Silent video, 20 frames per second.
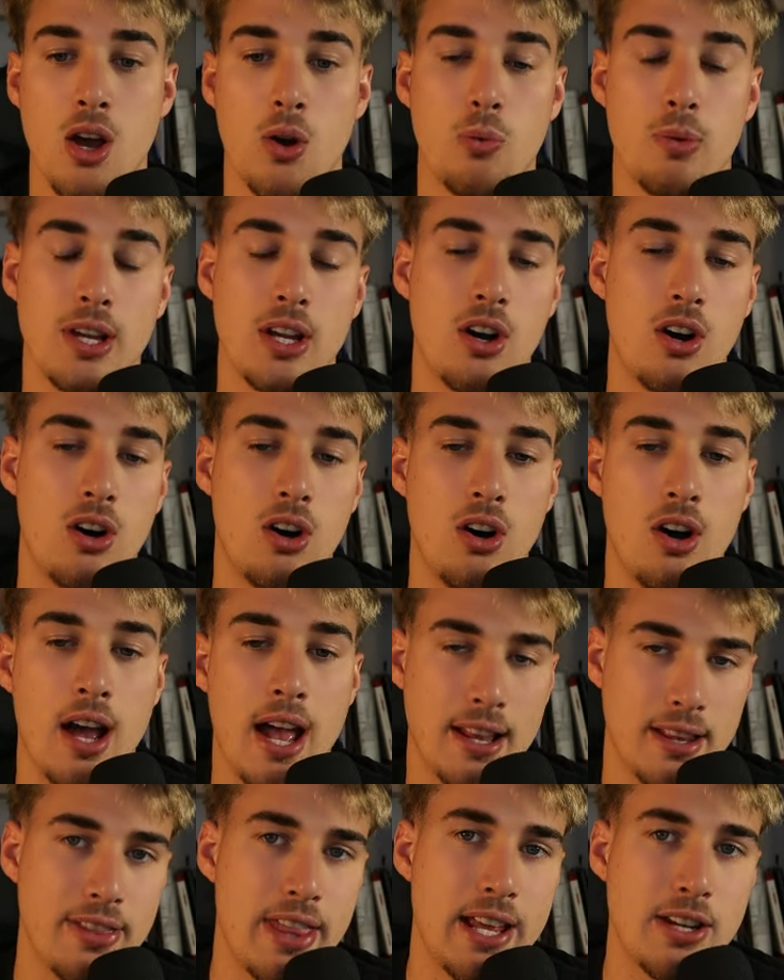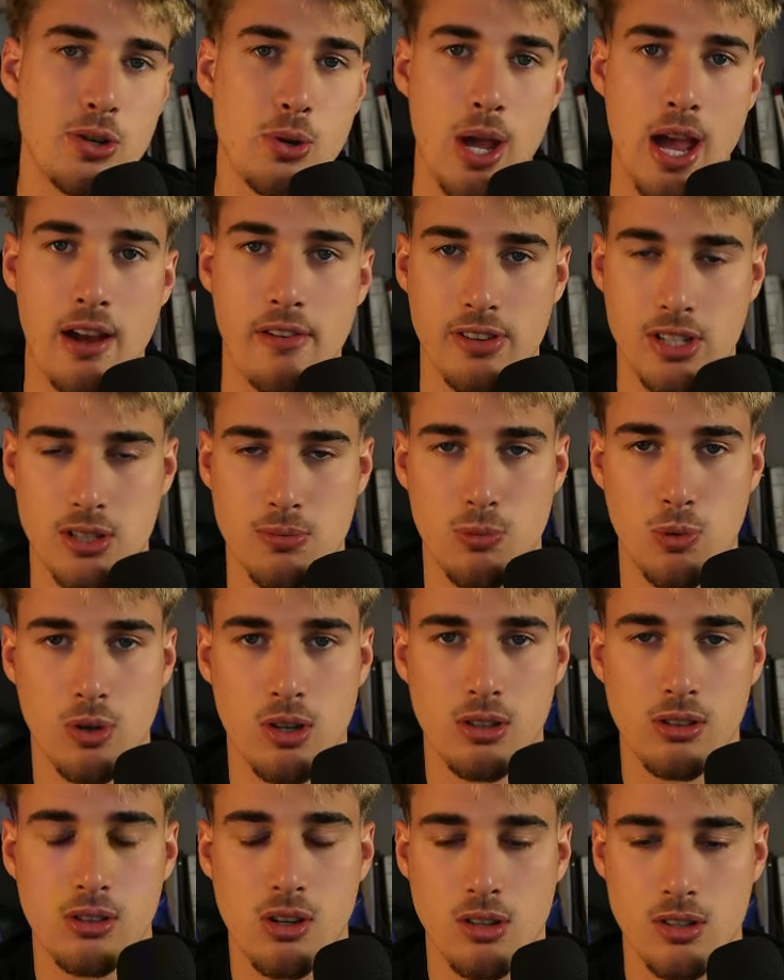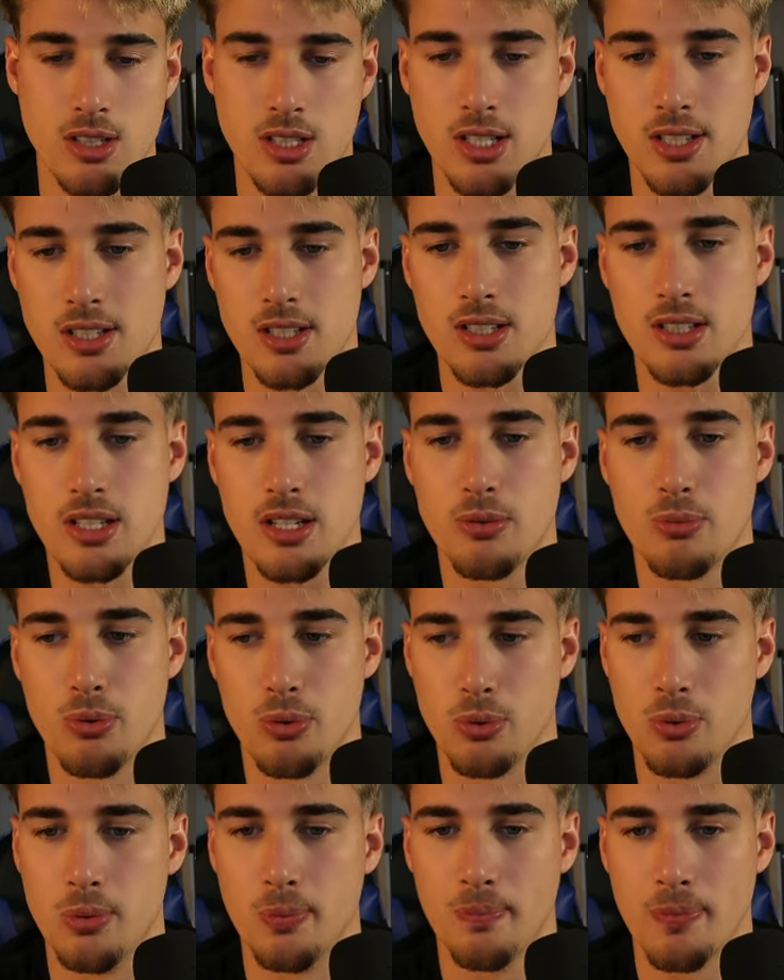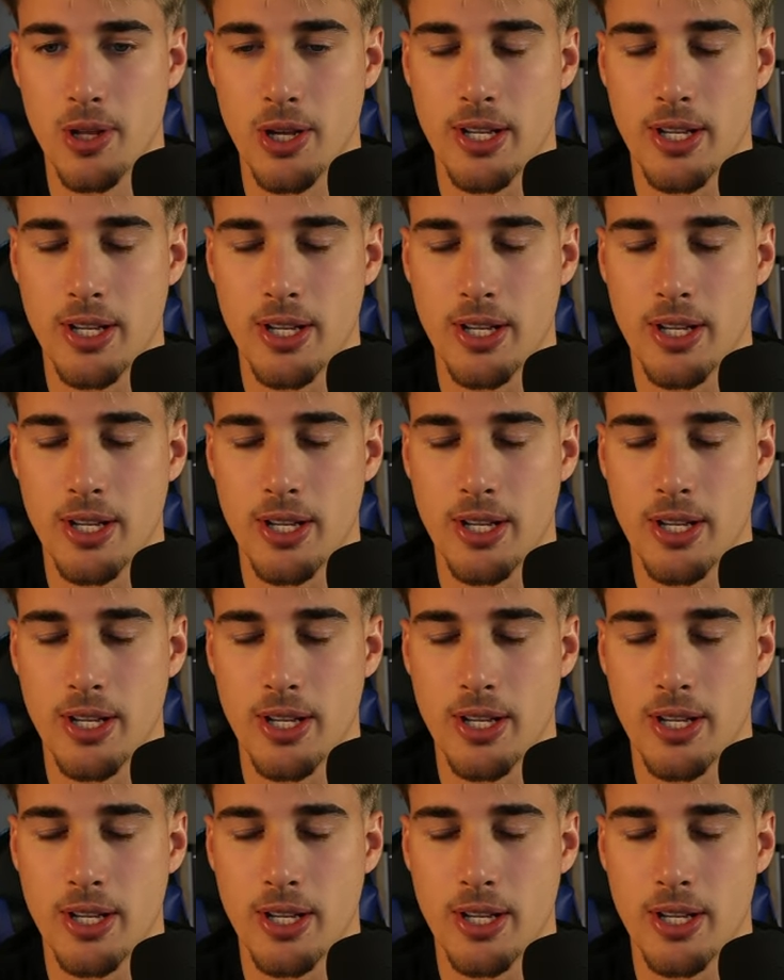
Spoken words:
they do have a small little consistency rule.